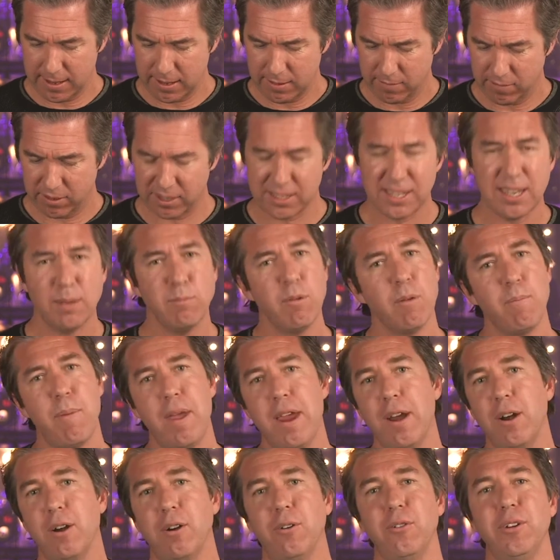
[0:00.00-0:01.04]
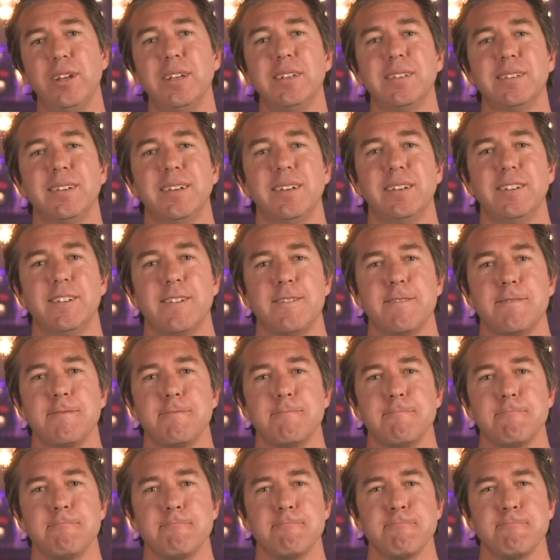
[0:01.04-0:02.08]
for some apparent reason,
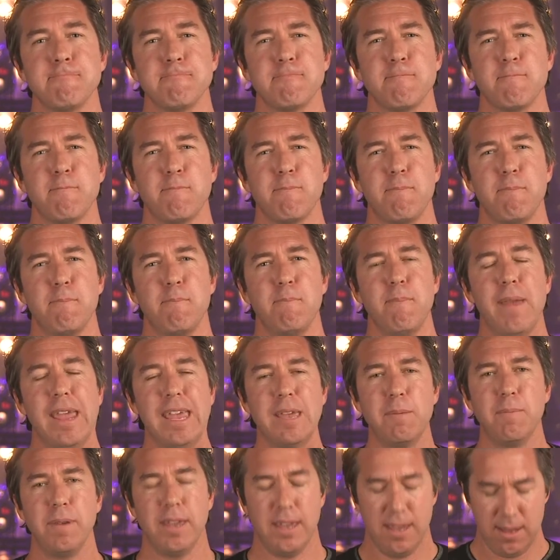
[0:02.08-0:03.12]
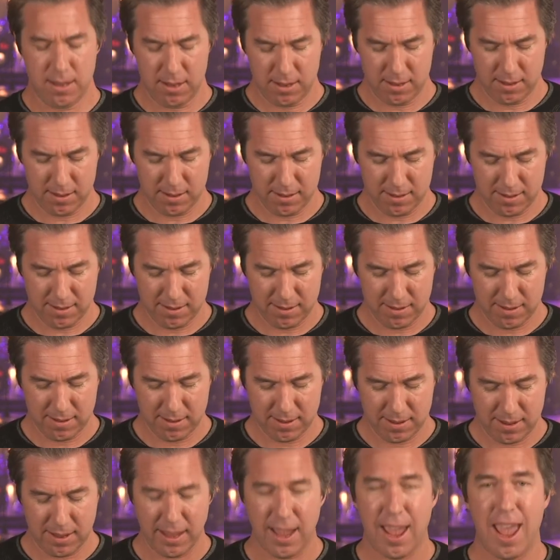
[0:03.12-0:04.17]
maybe
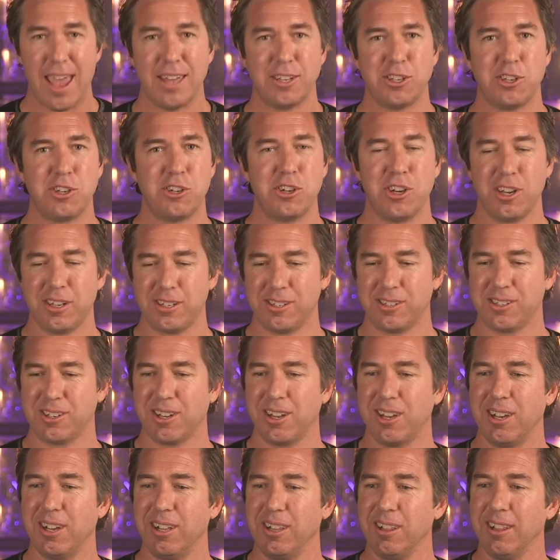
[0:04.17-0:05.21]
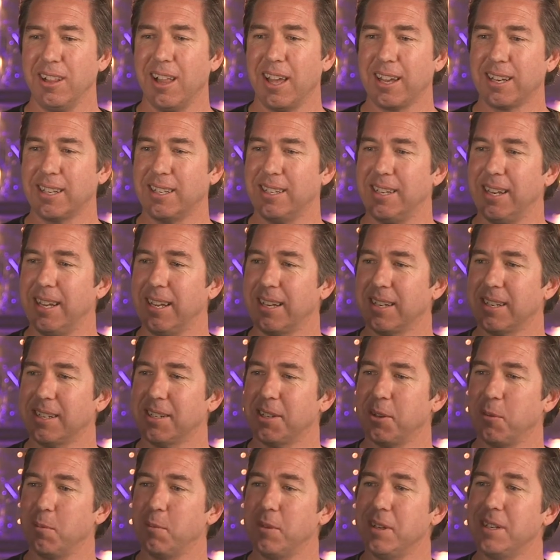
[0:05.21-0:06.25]
it's just collecting
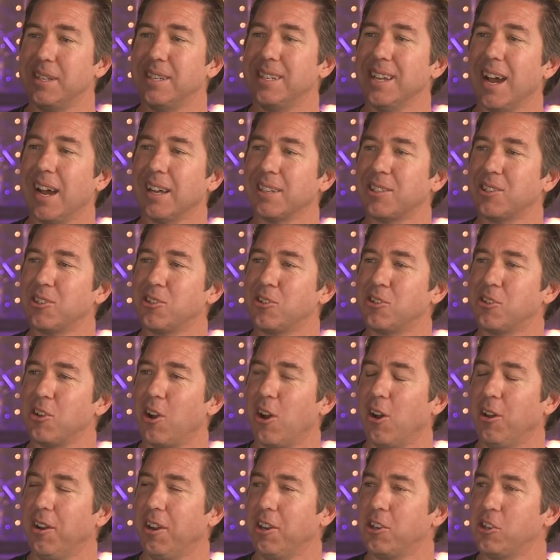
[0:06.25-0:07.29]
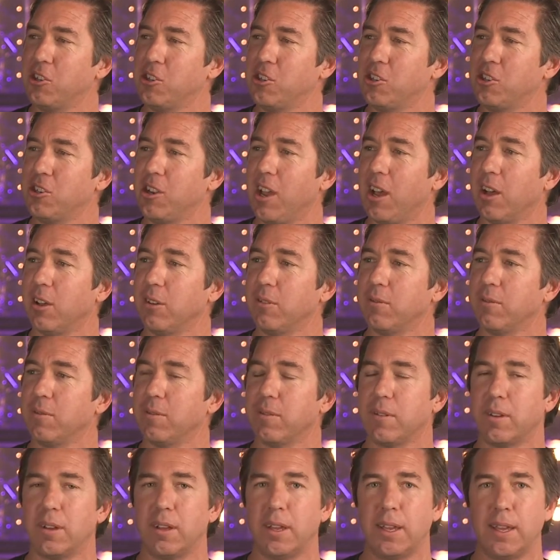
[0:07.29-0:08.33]
some dust on a shelf.
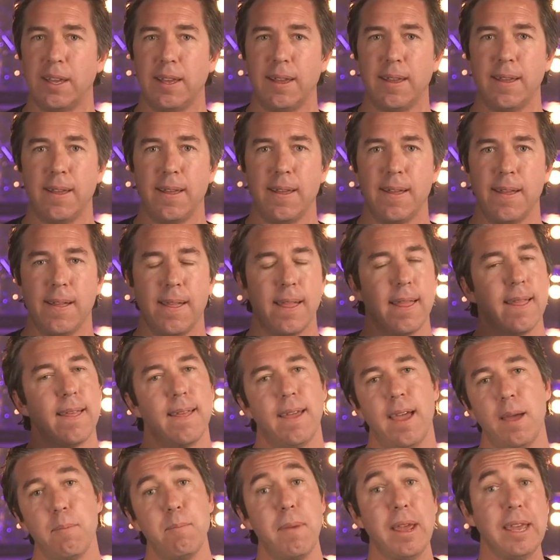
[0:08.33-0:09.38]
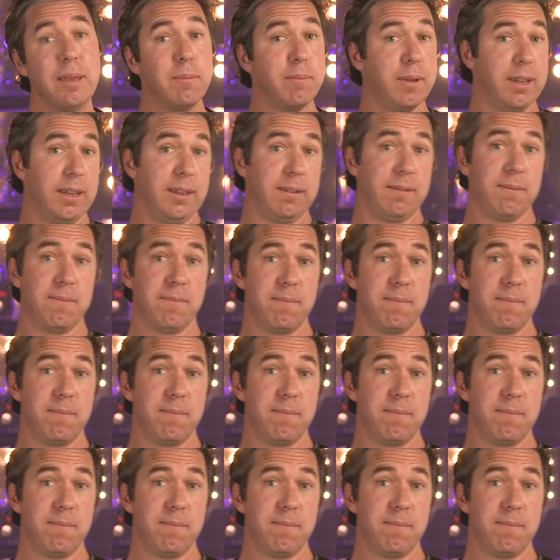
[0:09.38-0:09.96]
And maybe